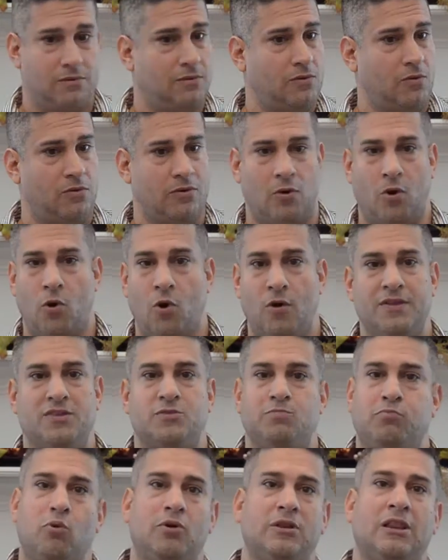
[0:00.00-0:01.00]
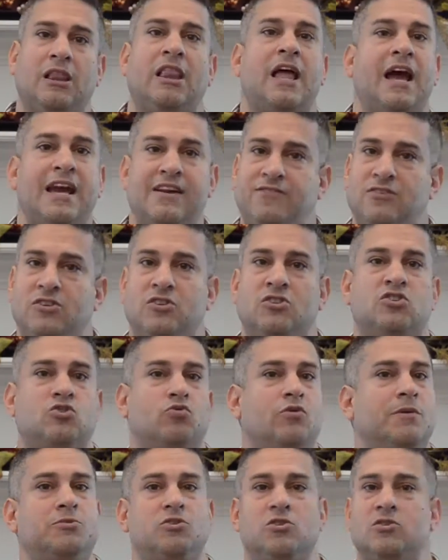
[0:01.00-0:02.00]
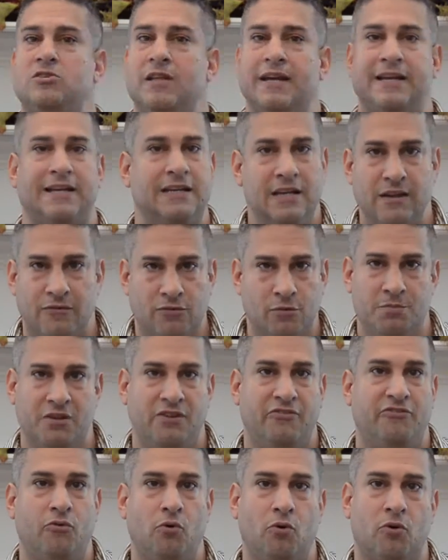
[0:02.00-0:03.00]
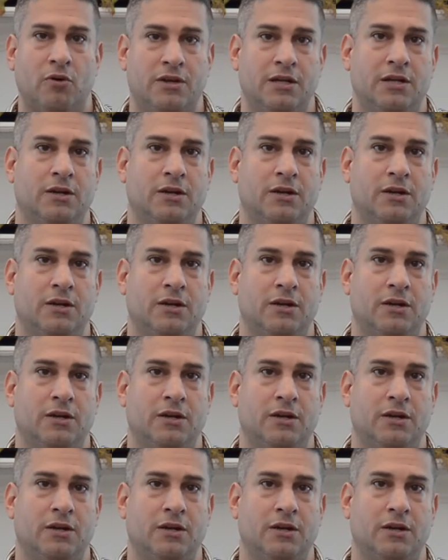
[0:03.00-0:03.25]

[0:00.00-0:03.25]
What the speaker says: all this brought life to the scriptures like never before.